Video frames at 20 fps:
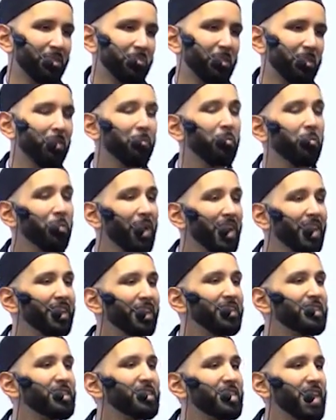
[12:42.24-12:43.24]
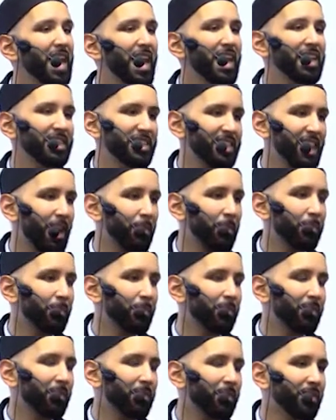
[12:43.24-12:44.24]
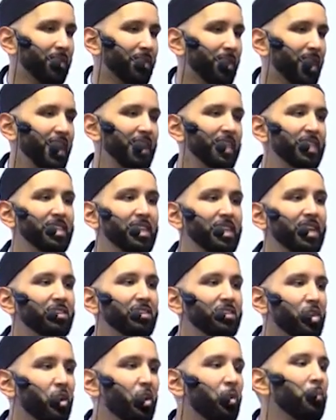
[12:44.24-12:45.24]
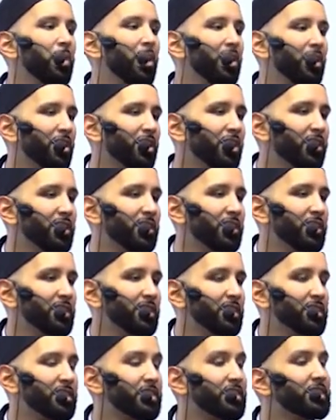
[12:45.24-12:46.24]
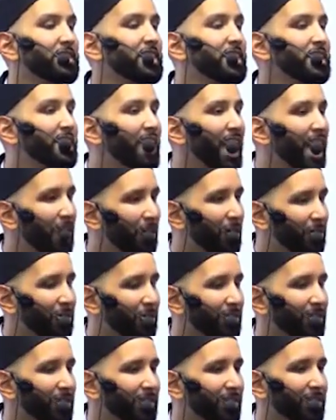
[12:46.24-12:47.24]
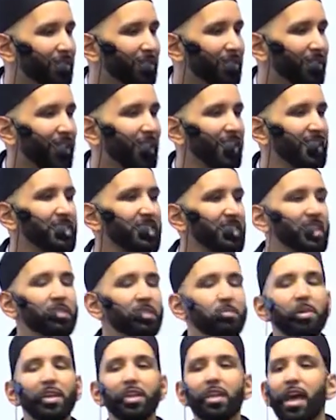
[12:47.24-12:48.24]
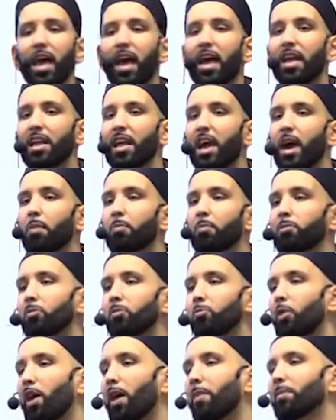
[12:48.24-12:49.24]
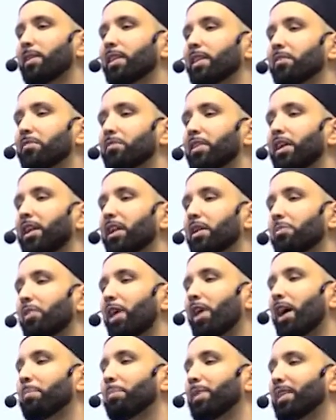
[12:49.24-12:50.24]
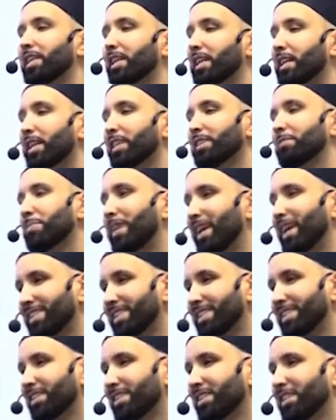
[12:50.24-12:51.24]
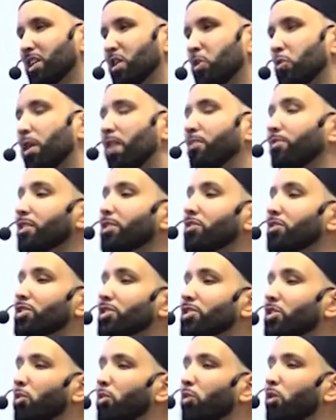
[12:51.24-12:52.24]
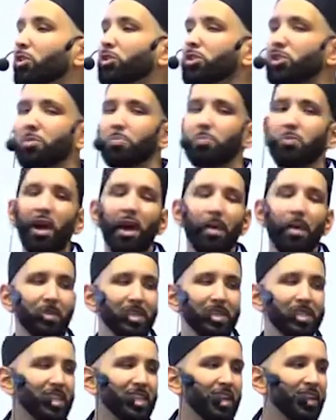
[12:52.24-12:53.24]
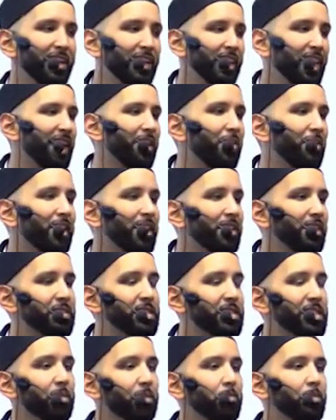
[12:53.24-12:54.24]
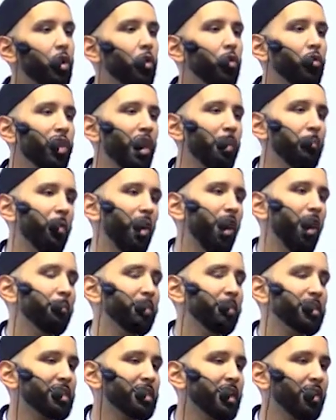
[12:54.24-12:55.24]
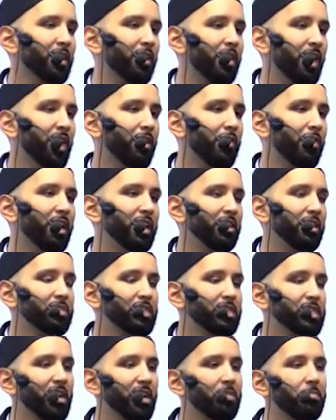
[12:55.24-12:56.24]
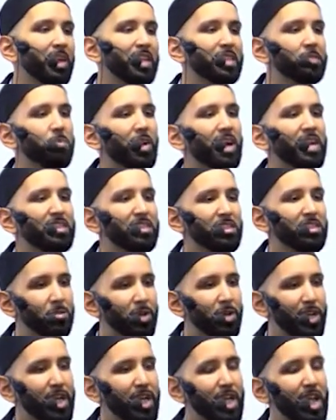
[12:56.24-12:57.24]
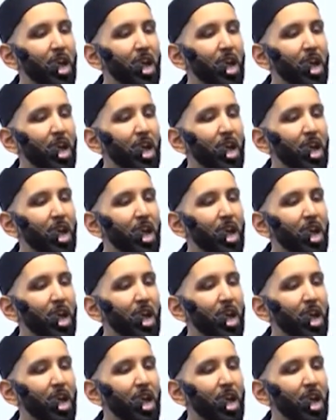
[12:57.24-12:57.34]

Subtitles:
But Abu Bakr stands up and he tells Umar to sit down. And he says, Man kana ya'budu Muhammadan fa inna Muhammadan qad mat. Whoever used to worship Muhammad sallallahu alayhi wasallam, know that Muhammad sallallahu alayhi wasallam has passed away.